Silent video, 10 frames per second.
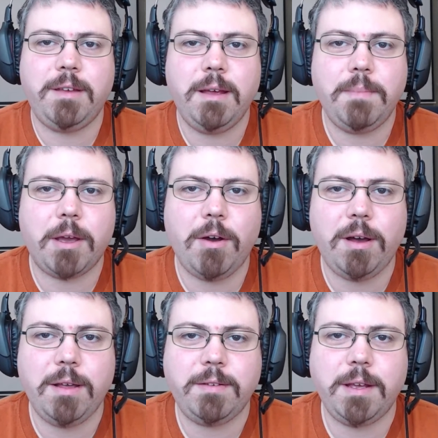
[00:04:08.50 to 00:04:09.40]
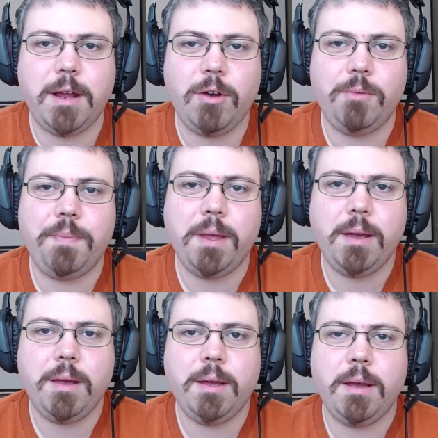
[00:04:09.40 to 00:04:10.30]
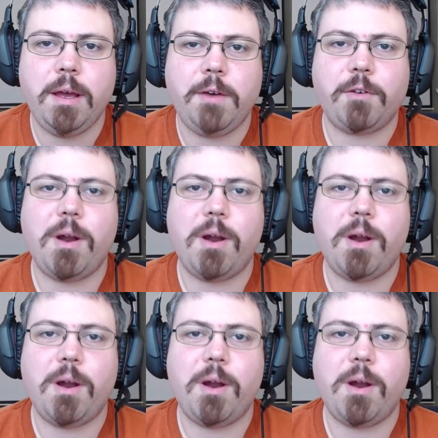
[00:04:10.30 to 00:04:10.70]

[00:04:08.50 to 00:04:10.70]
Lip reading: because, for